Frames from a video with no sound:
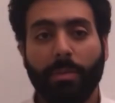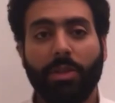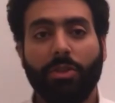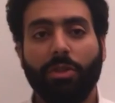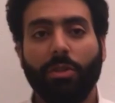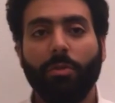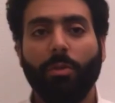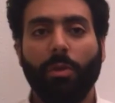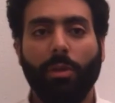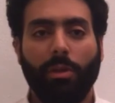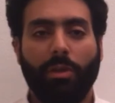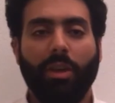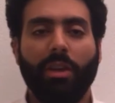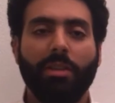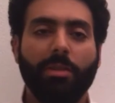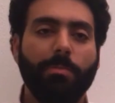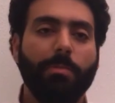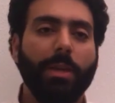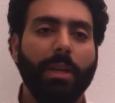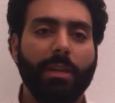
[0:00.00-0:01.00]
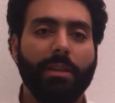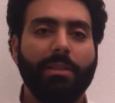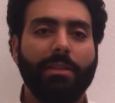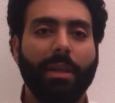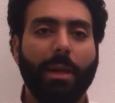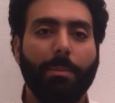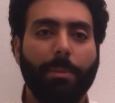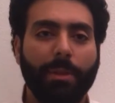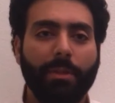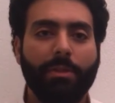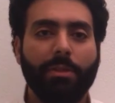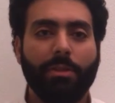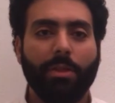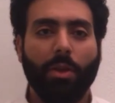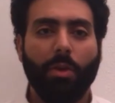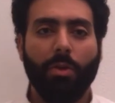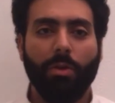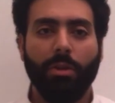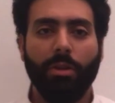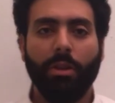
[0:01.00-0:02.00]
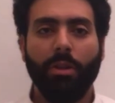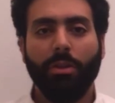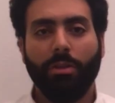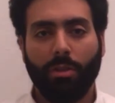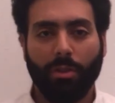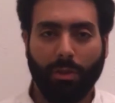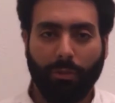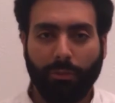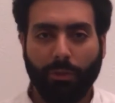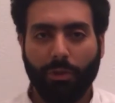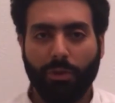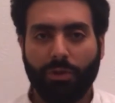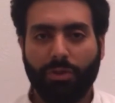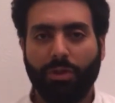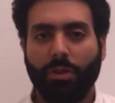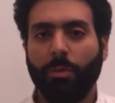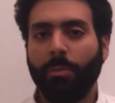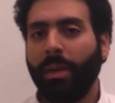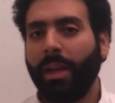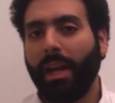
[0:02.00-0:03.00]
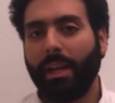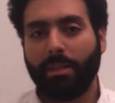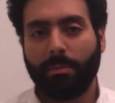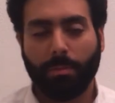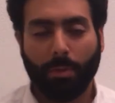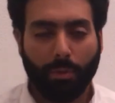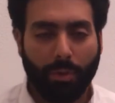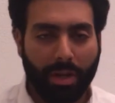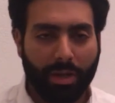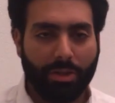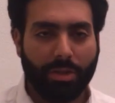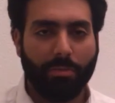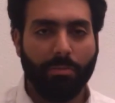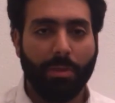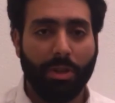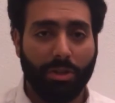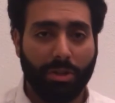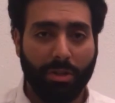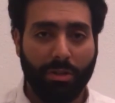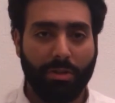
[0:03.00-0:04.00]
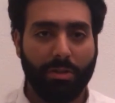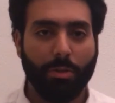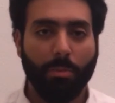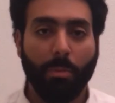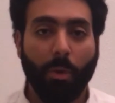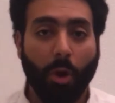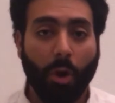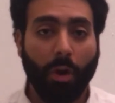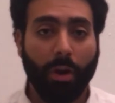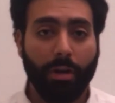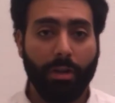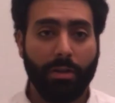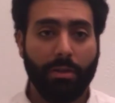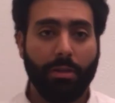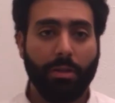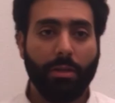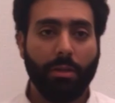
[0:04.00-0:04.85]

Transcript: mission will thus be a stepping stone to the first human exploration missions to Mars.